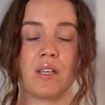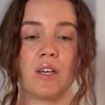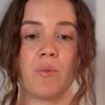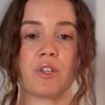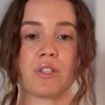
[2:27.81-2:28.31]

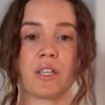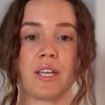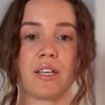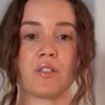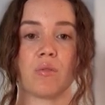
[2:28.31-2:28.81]
And we're just going
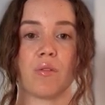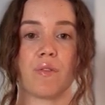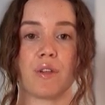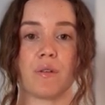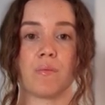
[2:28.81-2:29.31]
to get into a
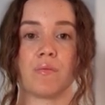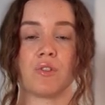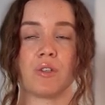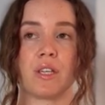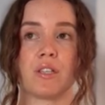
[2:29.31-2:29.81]
rhythm.
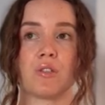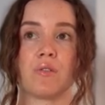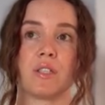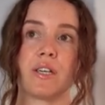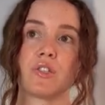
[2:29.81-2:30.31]
Don't get too
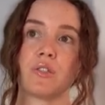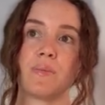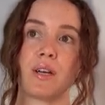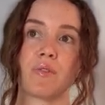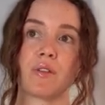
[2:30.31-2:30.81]
attached to
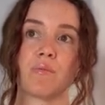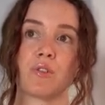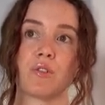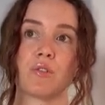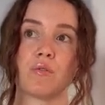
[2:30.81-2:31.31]
my rhythm,
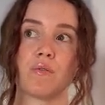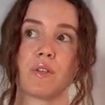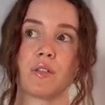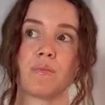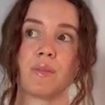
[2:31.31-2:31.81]
just do a
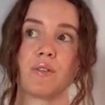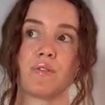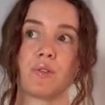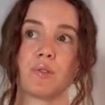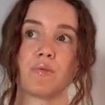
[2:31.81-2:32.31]
rhythm that
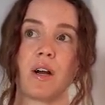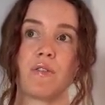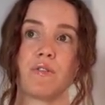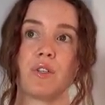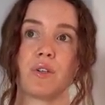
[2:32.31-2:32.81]
feels
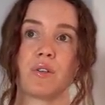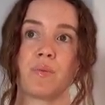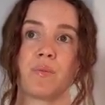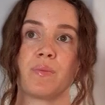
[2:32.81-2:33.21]
right for you.